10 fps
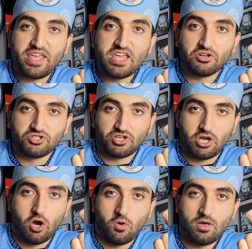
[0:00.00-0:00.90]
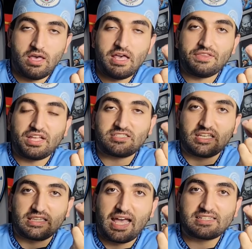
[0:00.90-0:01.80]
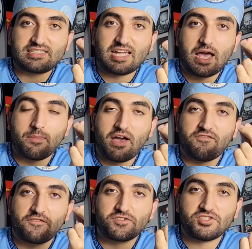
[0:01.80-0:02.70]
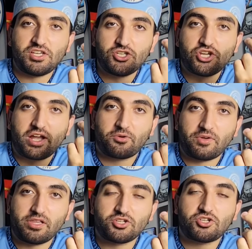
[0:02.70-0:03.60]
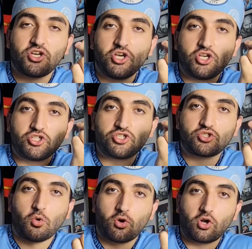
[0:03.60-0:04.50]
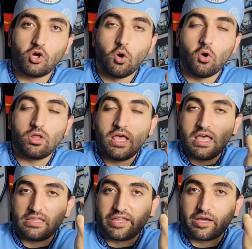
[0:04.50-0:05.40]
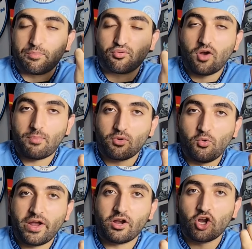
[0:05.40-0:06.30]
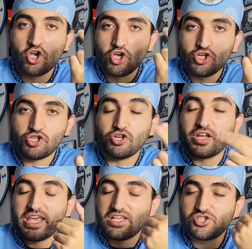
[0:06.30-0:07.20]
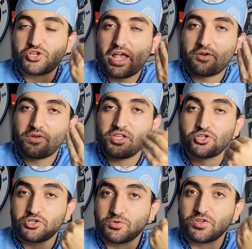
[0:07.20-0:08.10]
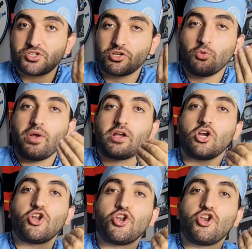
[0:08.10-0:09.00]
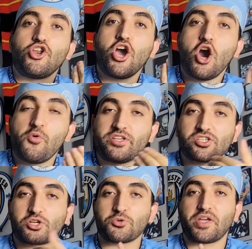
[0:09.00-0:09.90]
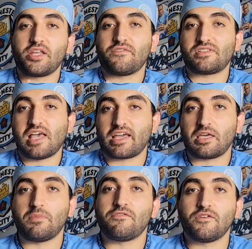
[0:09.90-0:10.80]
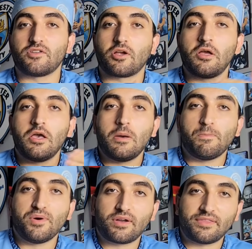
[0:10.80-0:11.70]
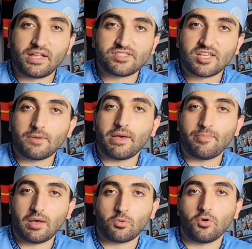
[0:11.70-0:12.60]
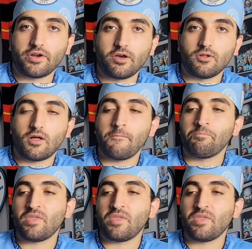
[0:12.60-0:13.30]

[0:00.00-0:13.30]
years ago. That's the last time I've ever seen Jack Grealish score a goal like a proper winger should. Is Jack Grealish a traditional winger? No, he's a creative attacking midfielder put on that side by Pep Guardiola.